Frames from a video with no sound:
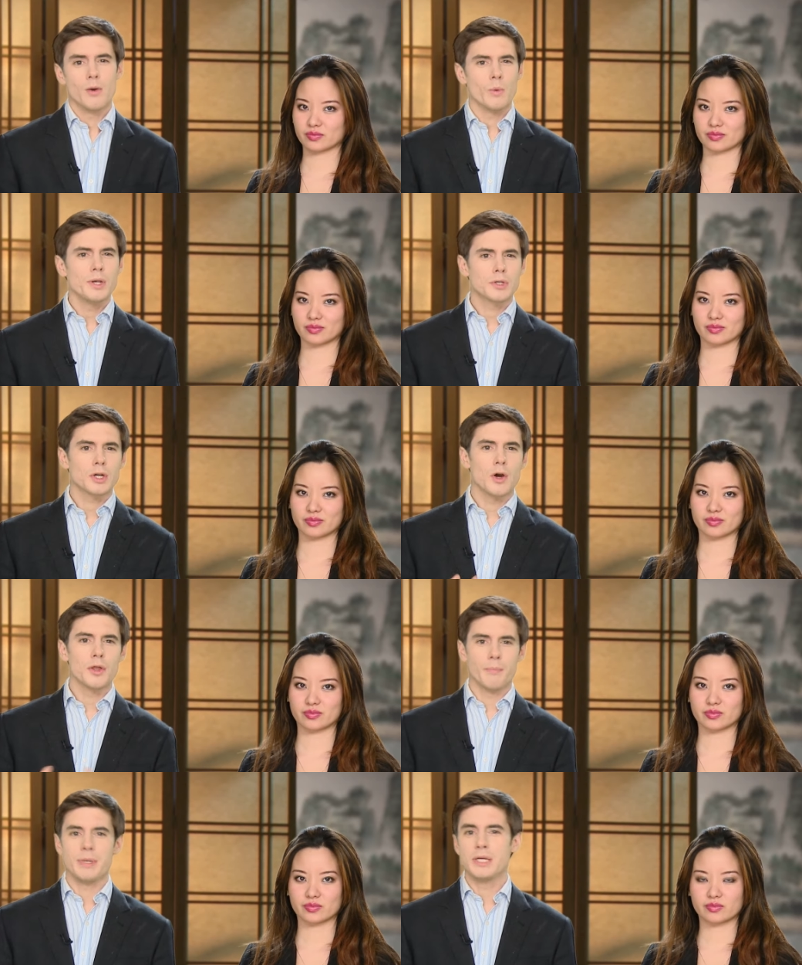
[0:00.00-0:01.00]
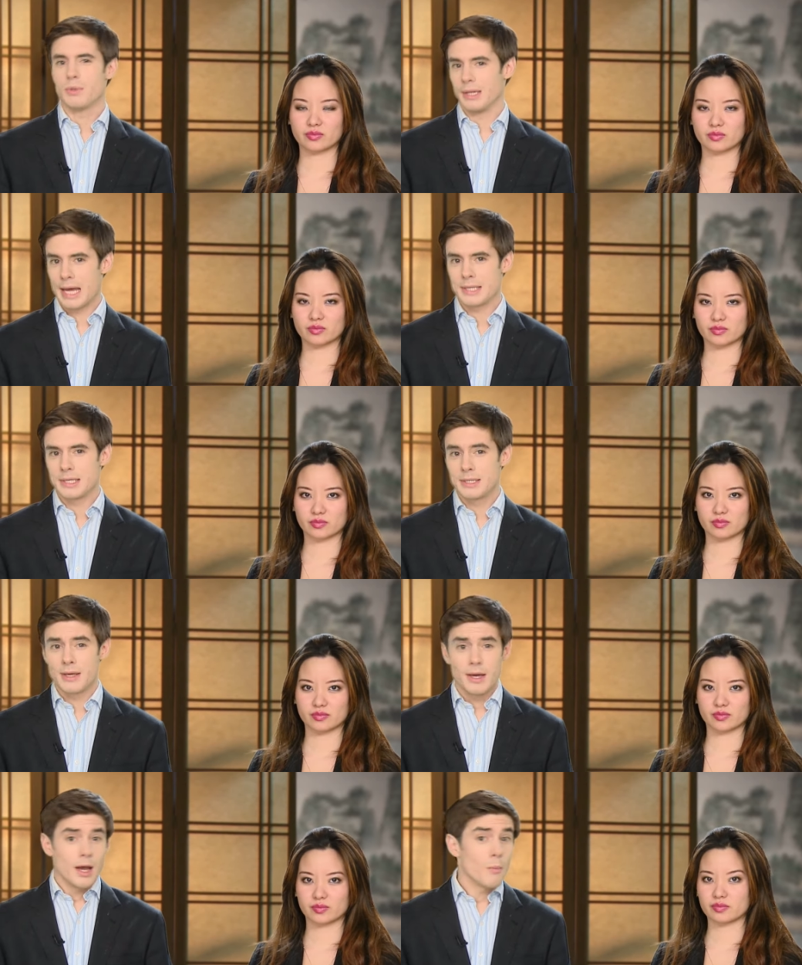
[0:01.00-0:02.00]
Speaker 1: We used to go to the beach with lanterns,
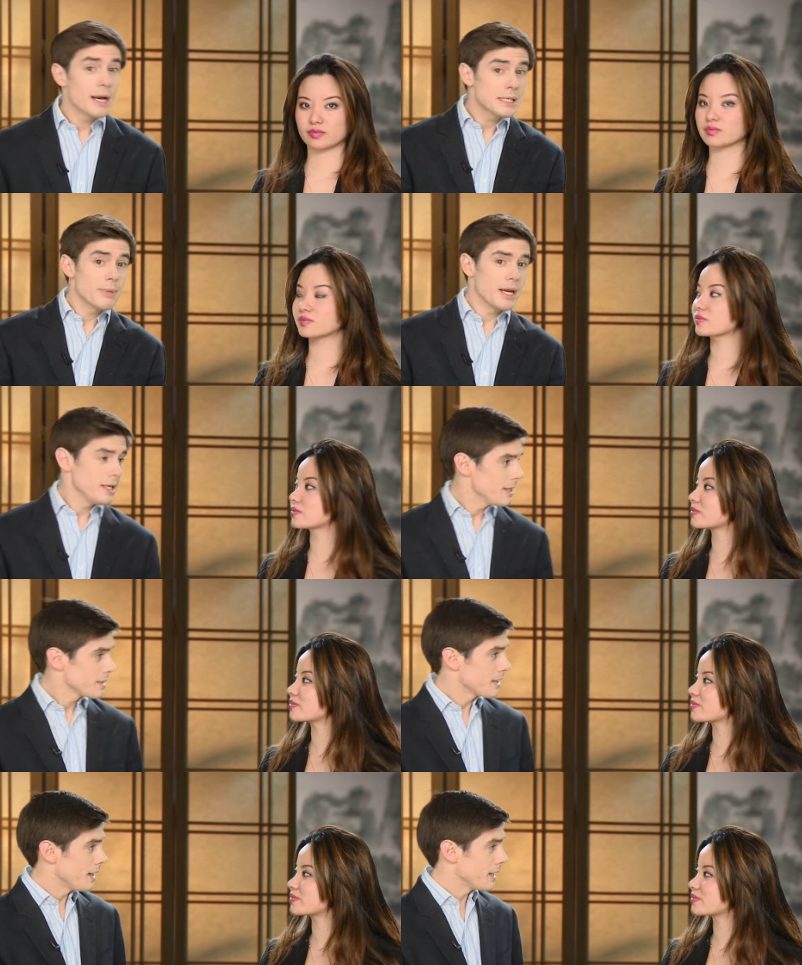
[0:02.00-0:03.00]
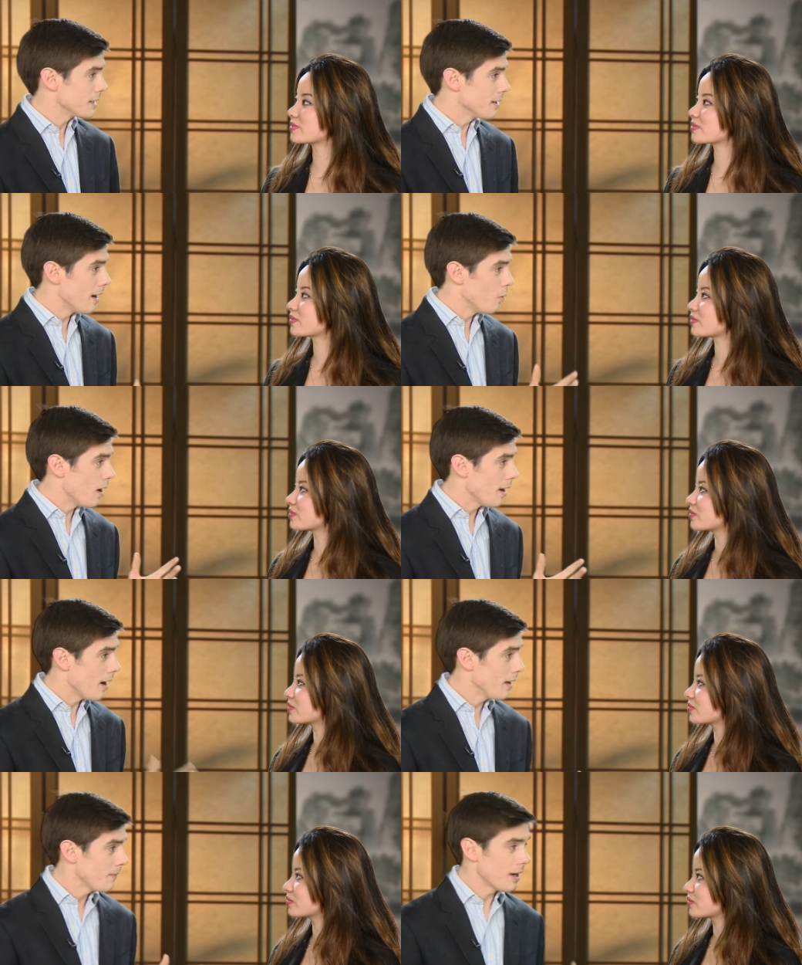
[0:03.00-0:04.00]
and when I spent a year studying in Taiwan,
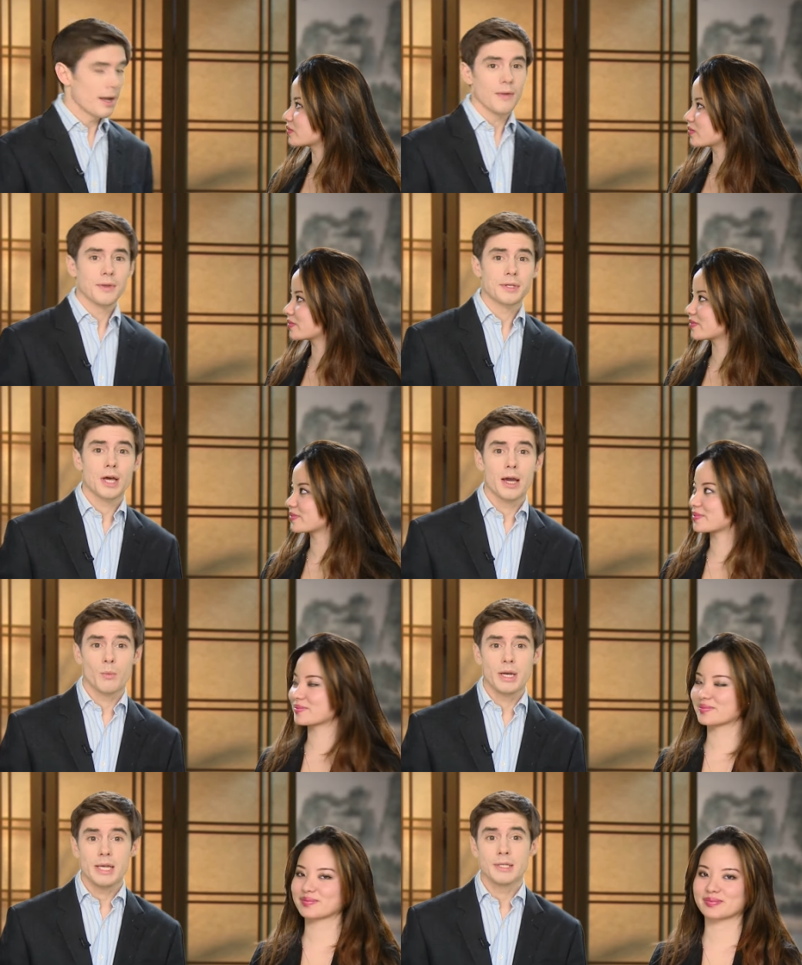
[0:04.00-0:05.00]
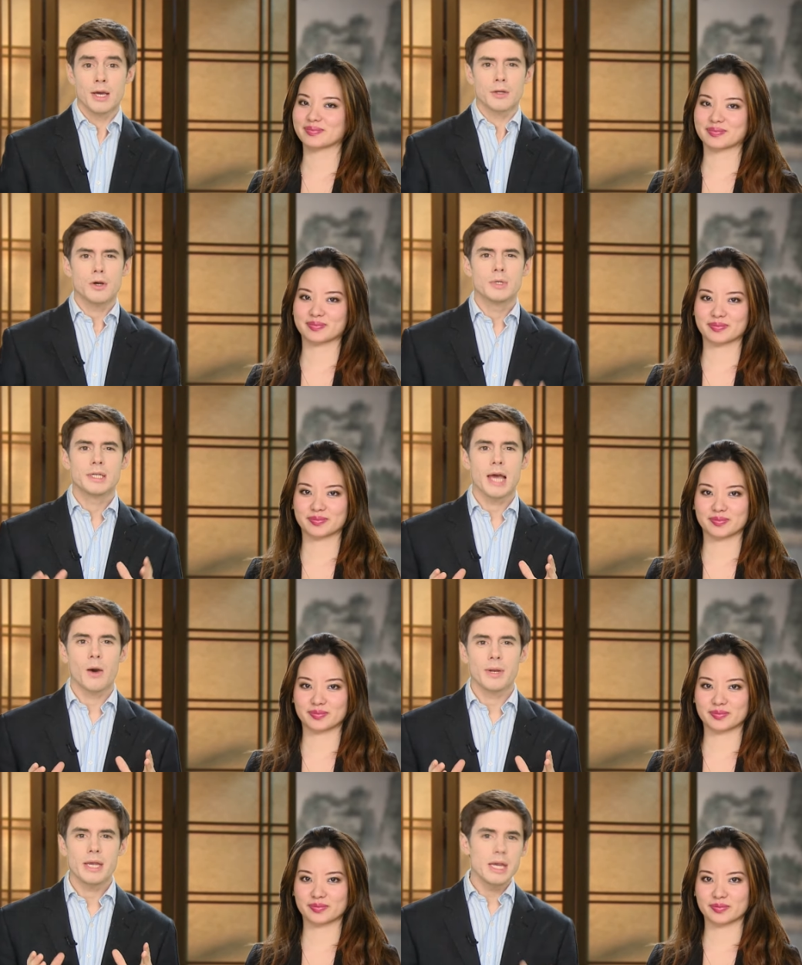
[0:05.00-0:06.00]
I found out that the Taiwanese go to
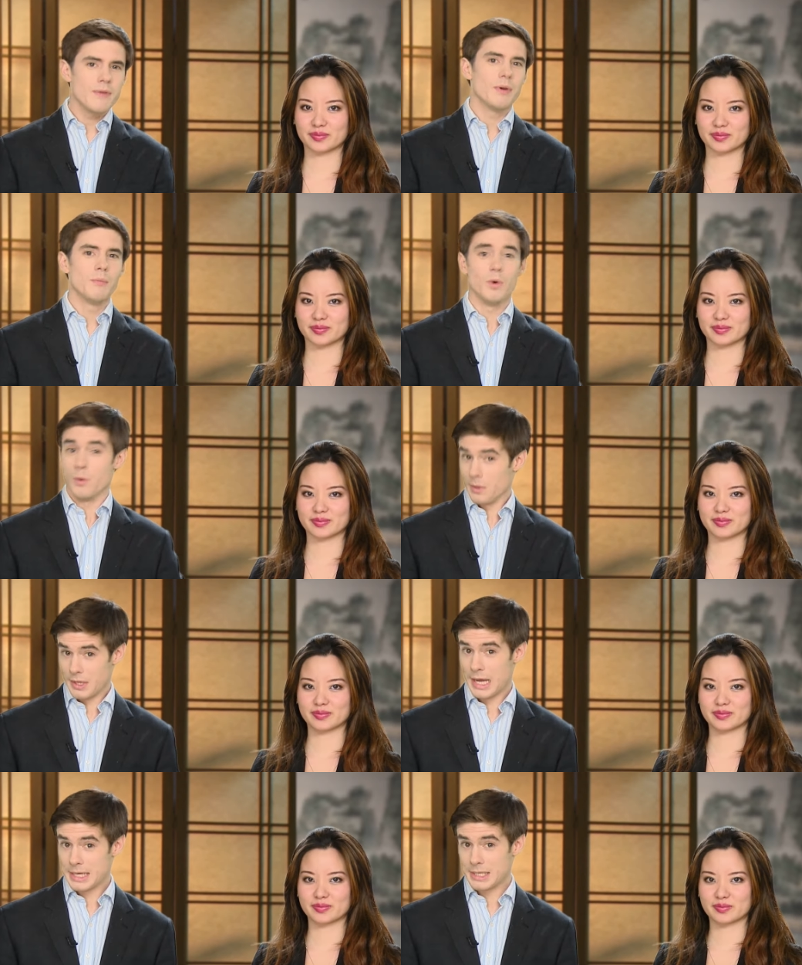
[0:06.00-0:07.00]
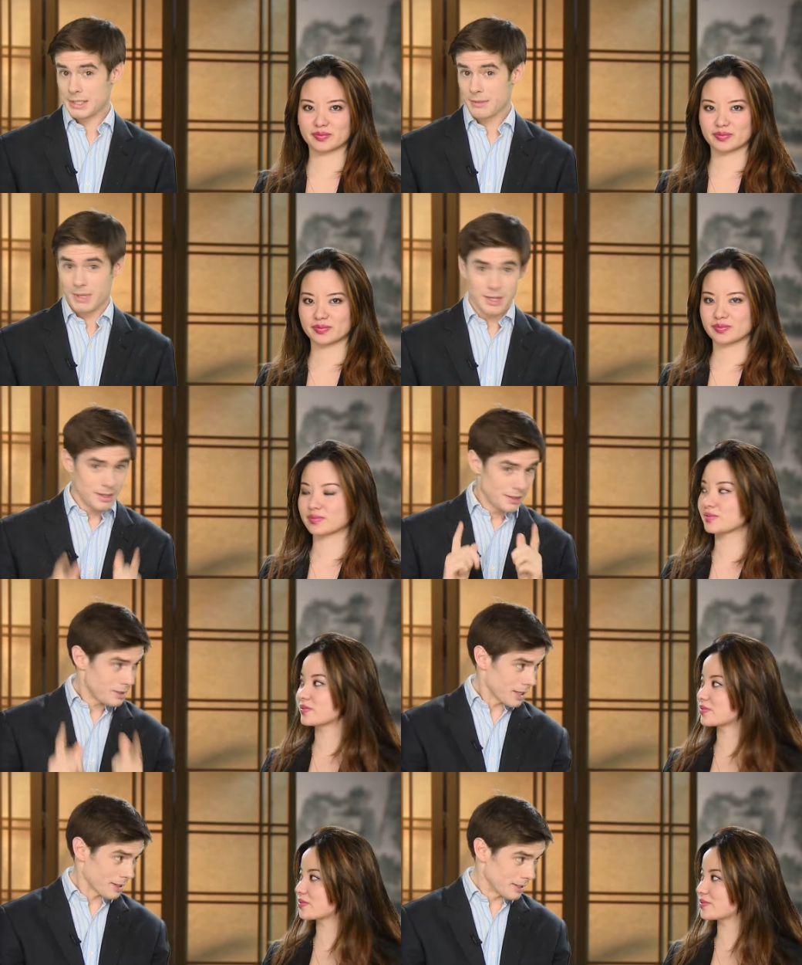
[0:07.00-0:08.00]
town even more with the lanterns.
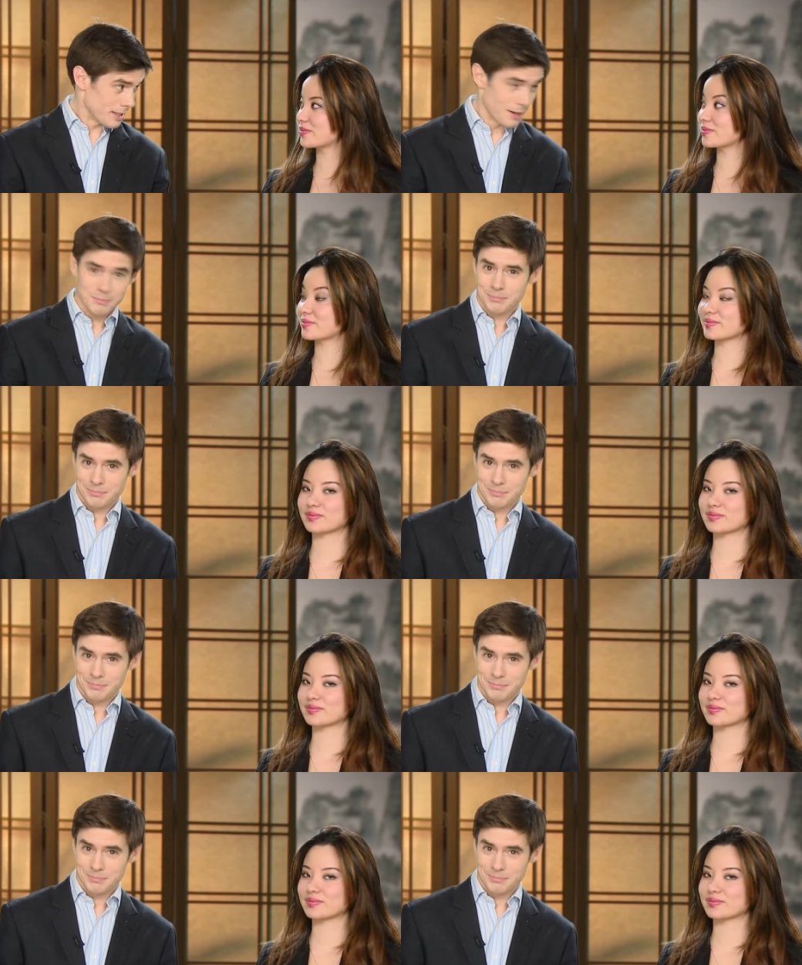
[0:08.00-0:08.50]
Check this out.